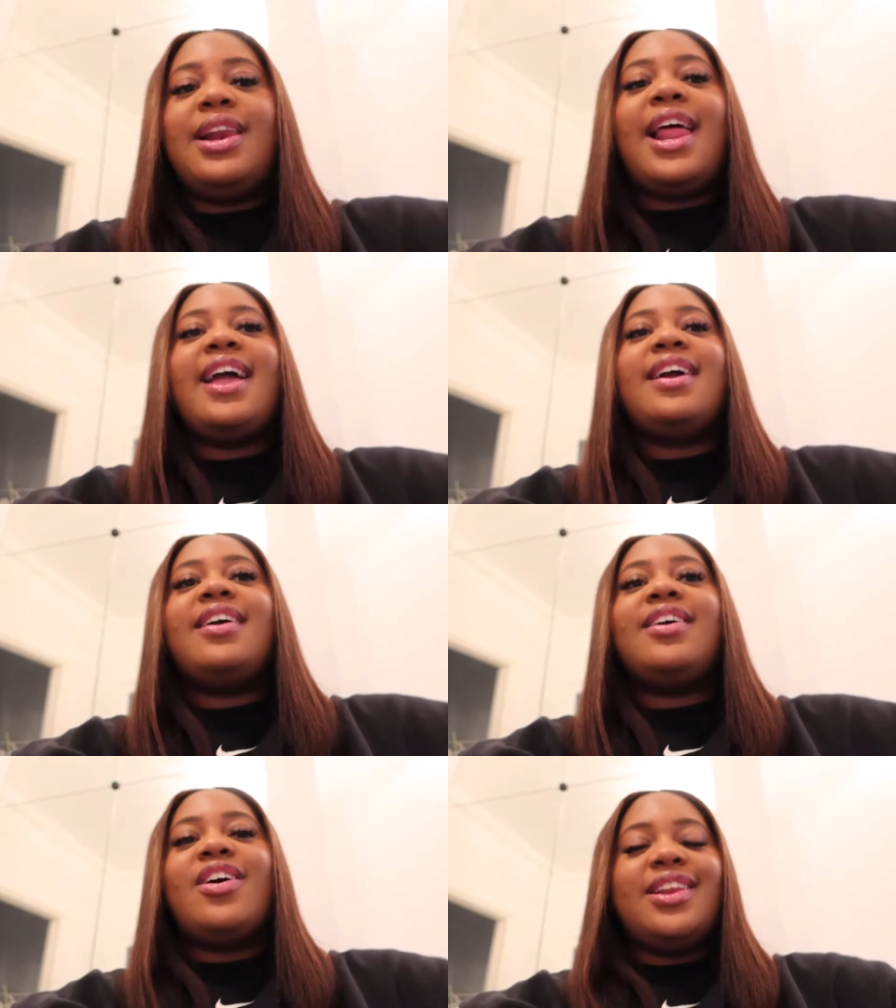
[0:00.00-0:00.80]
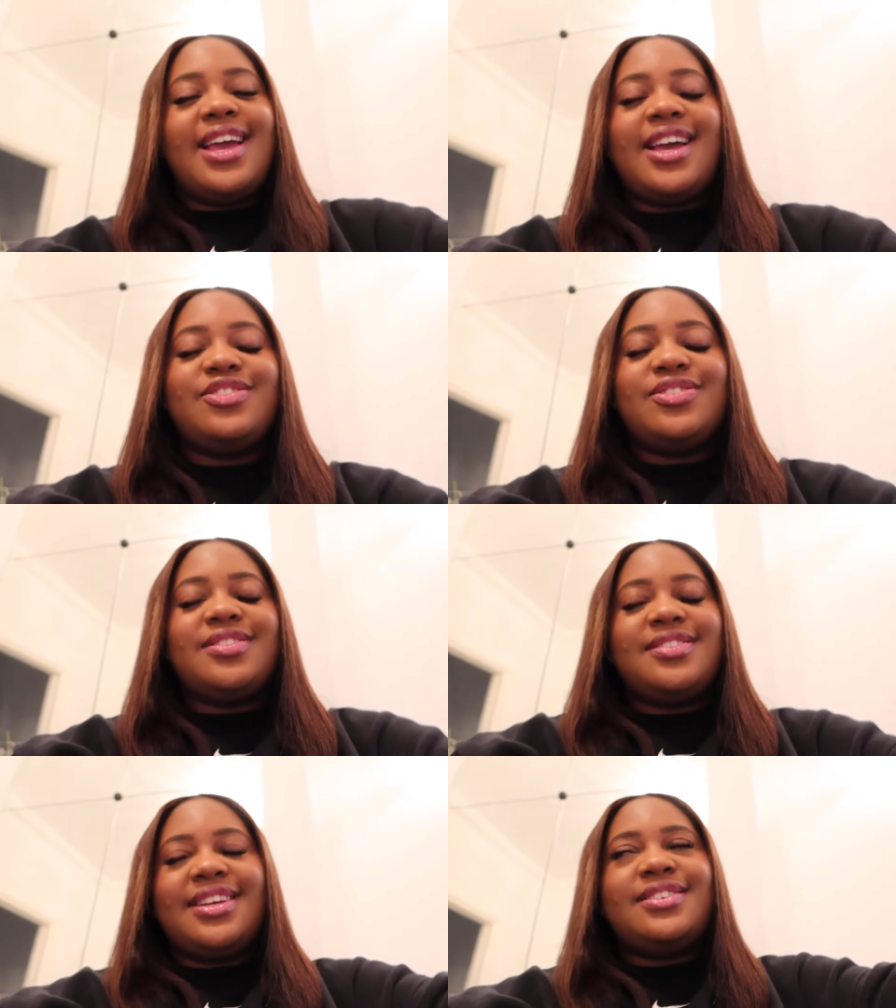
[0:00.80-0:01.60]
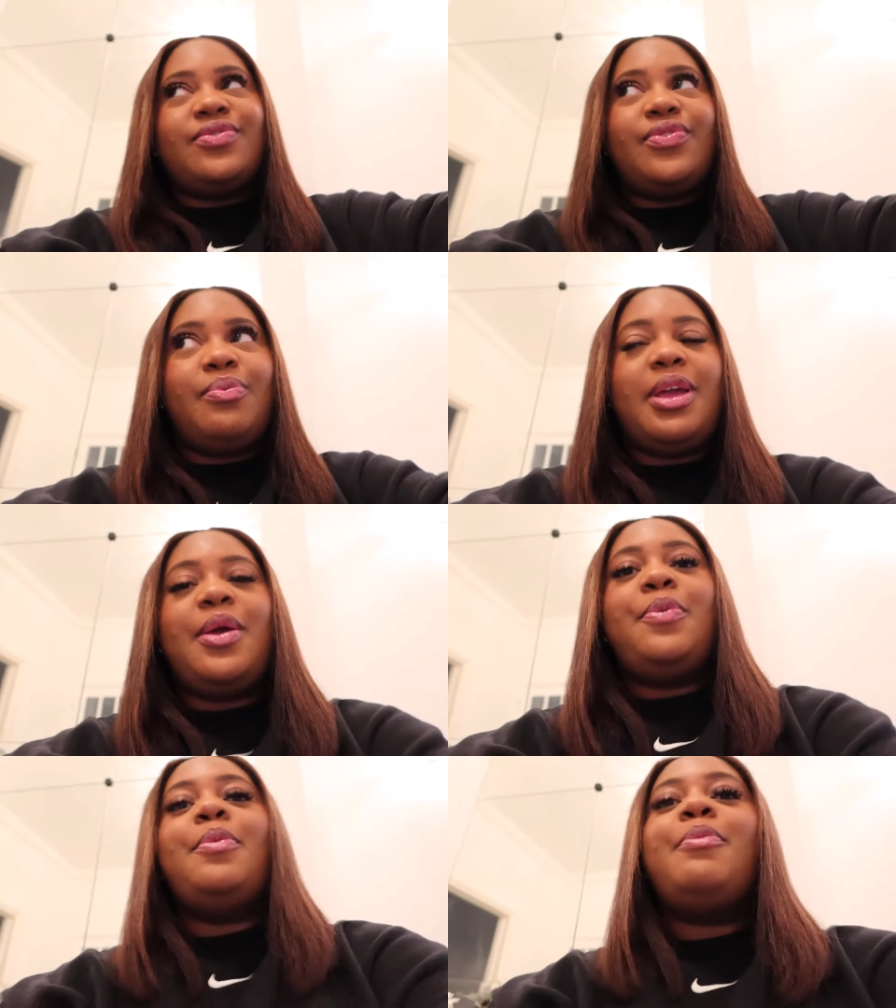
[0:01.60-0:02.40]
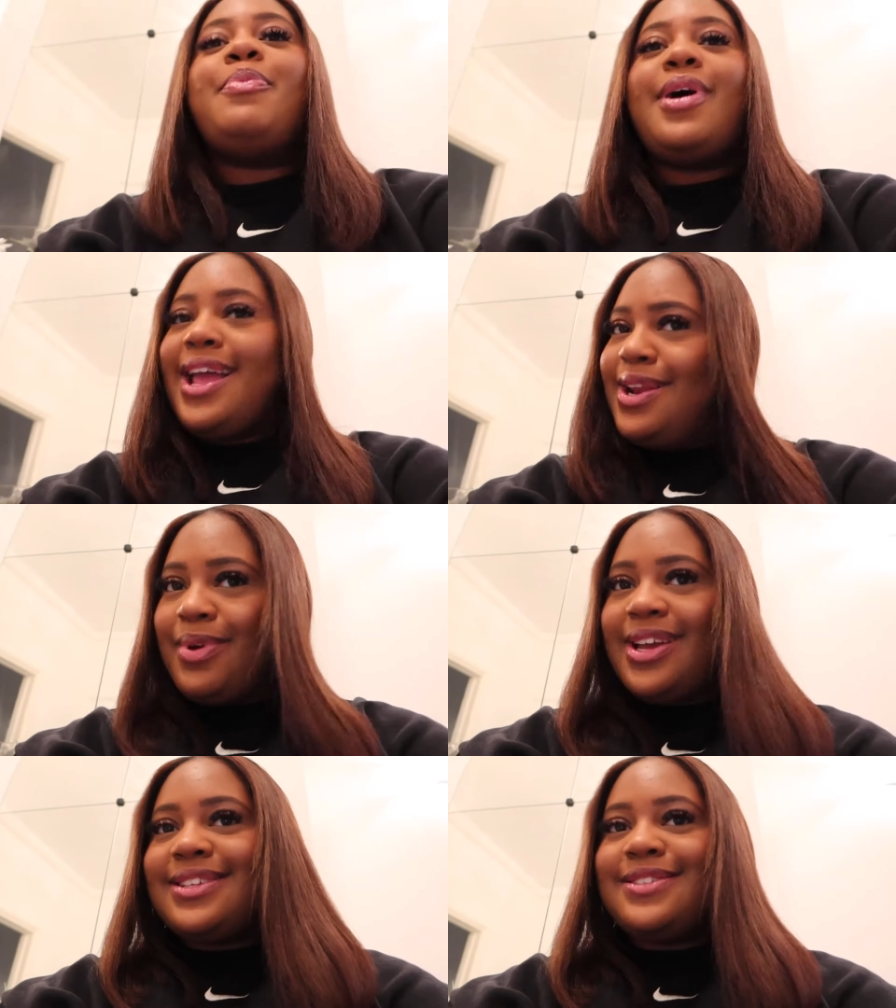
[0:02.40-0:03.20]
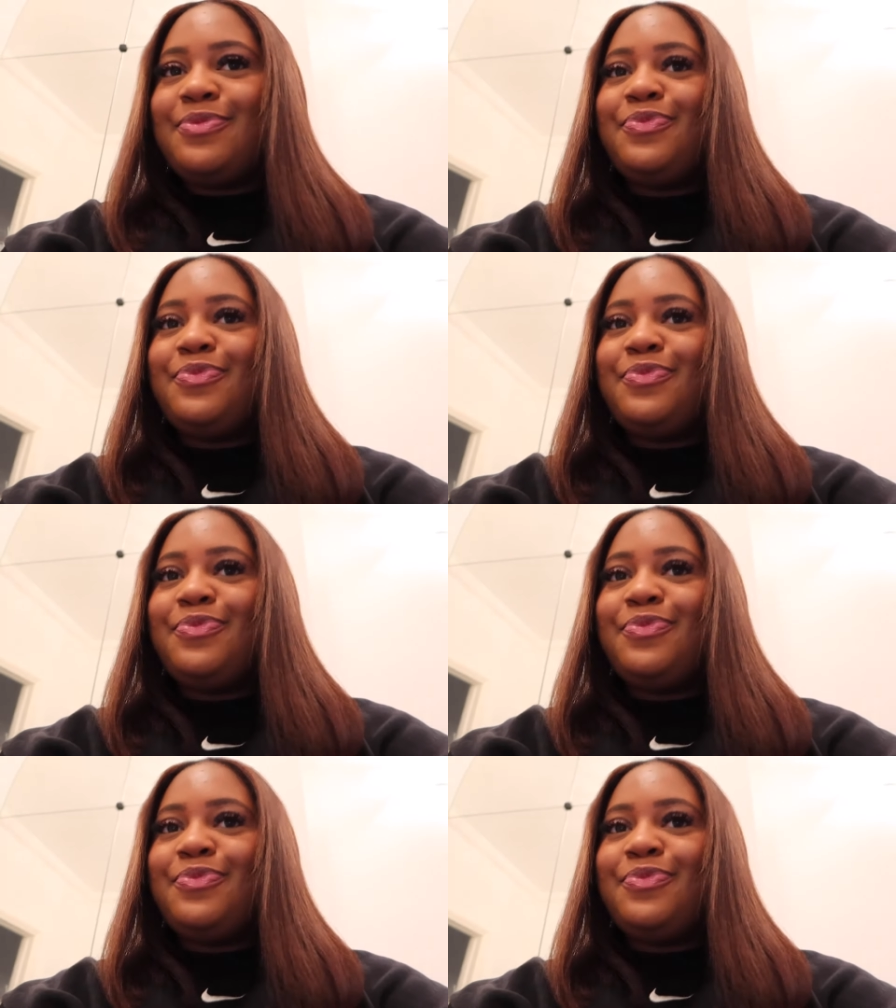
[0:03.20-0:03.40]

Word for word: like curly hair just isn't for me but anyways